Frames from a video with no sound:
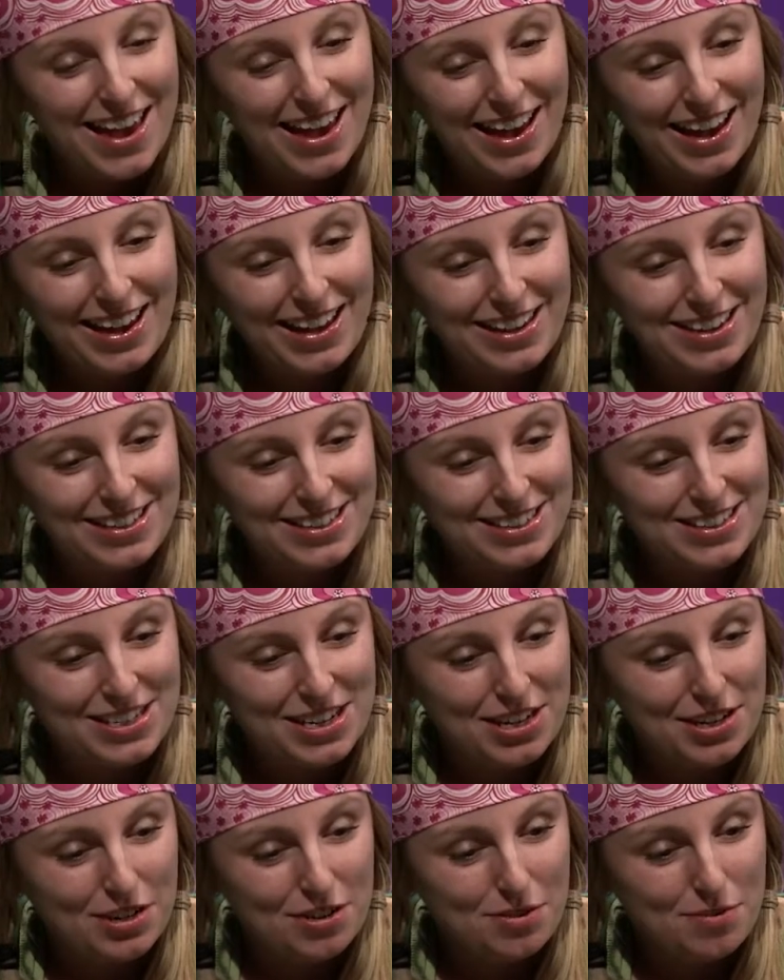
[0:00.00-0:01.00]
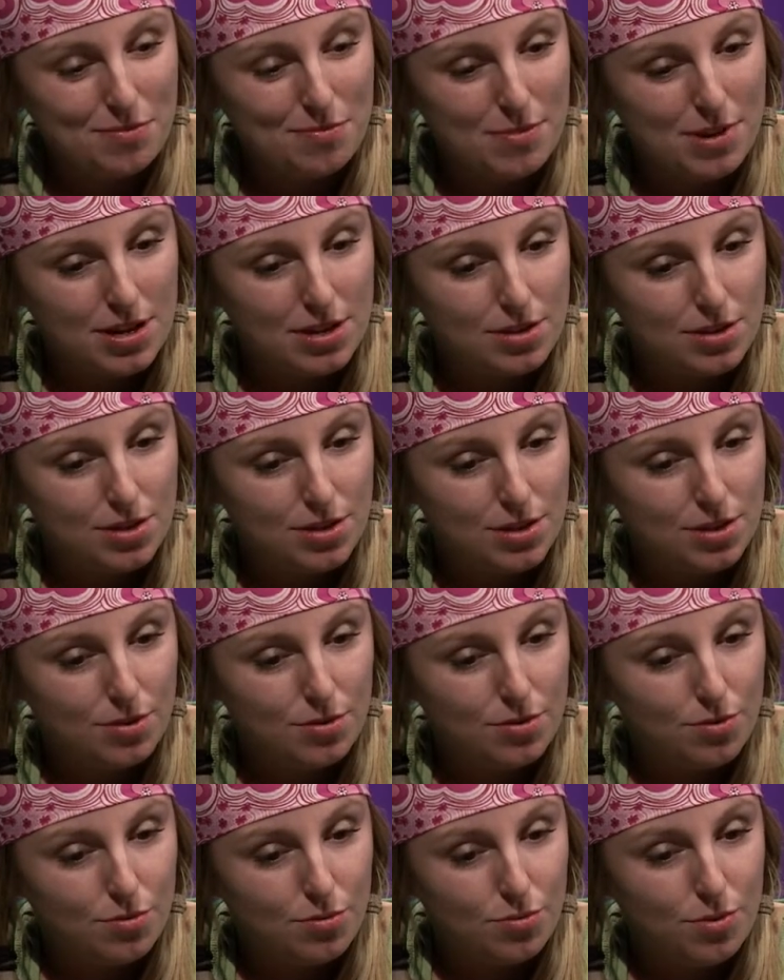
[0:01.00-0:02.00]
And
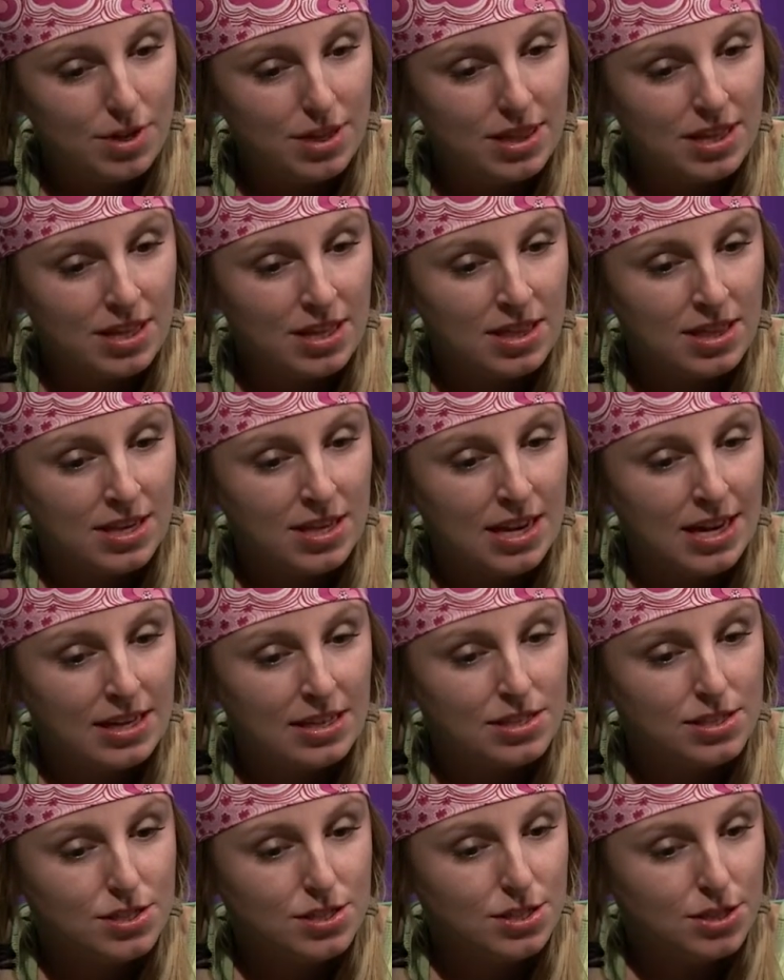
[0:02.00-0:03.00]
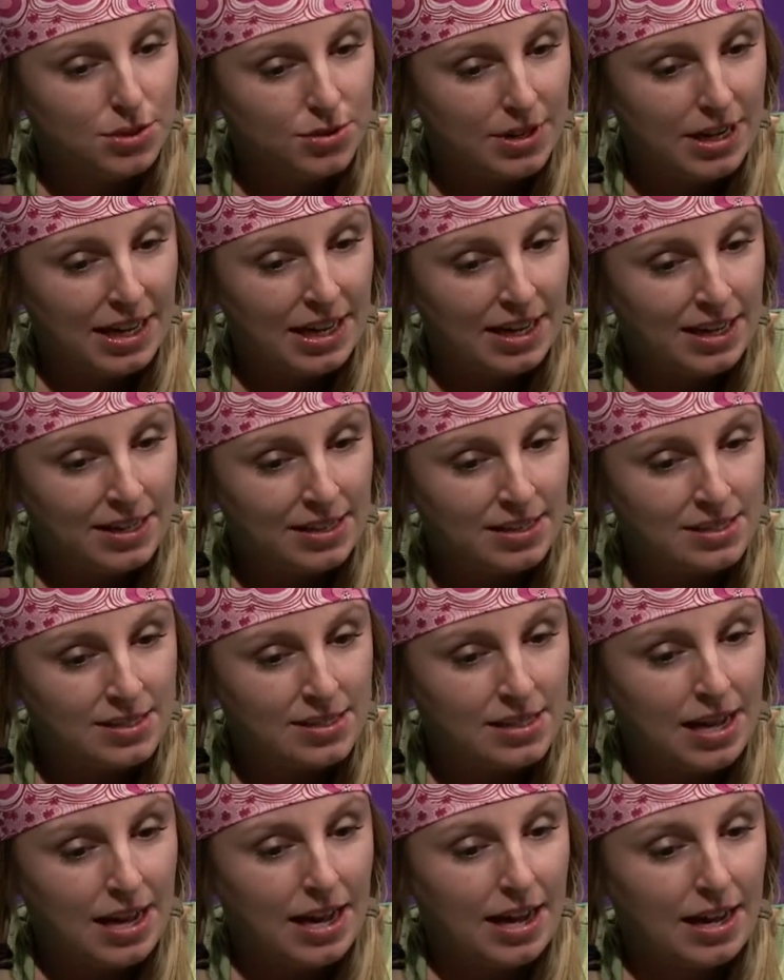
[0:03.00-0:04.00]
within the next 2 days,
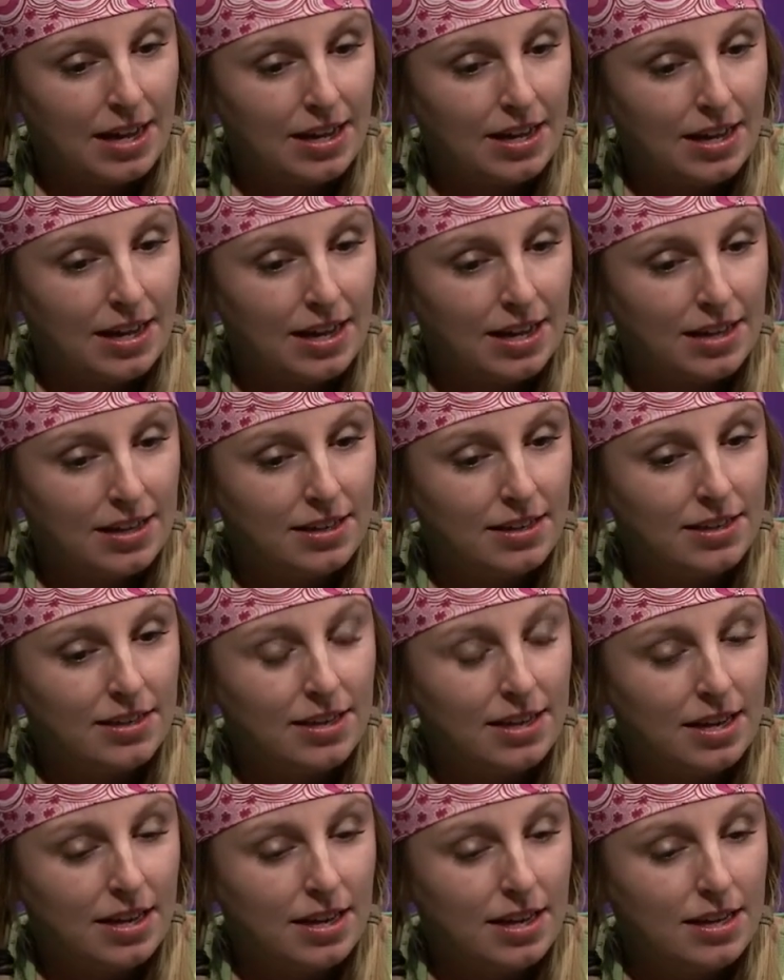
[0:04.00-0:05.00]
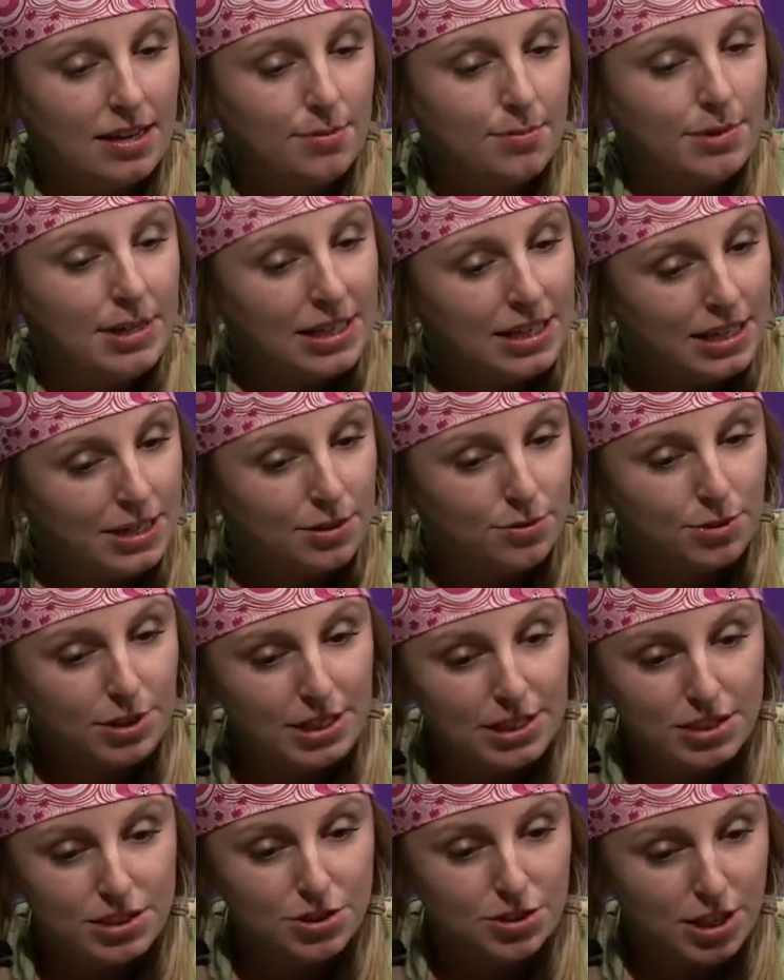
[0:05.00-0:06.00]
I had immediate
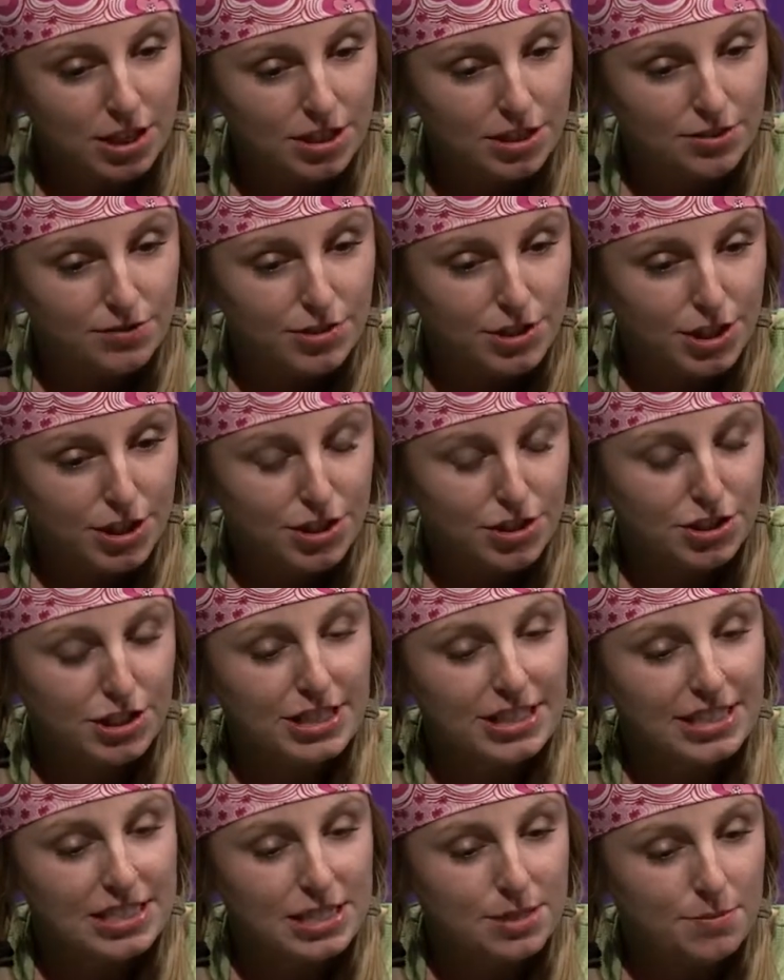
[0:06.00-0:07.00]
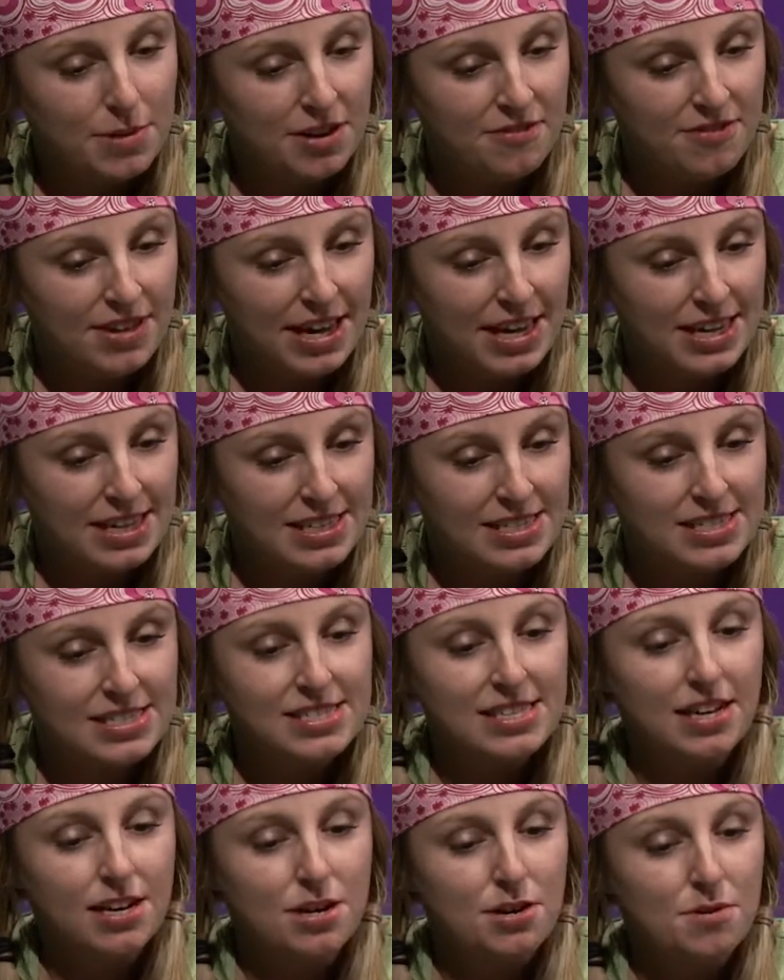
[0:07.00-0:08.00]
reconstructive surgery to my face.
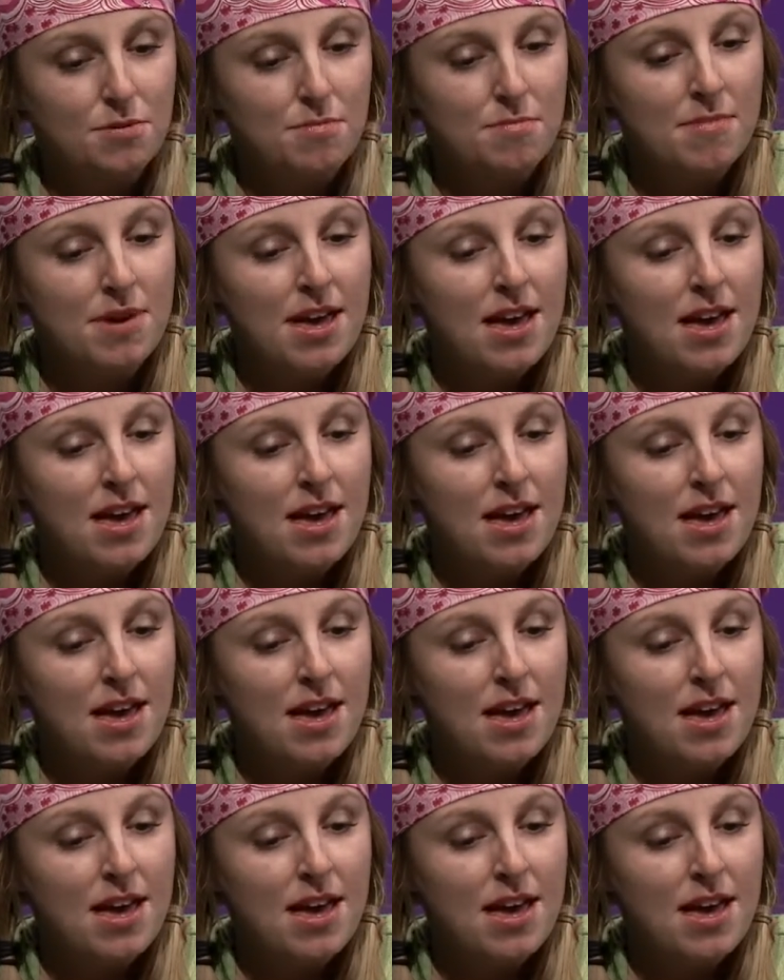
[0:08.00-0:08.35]
I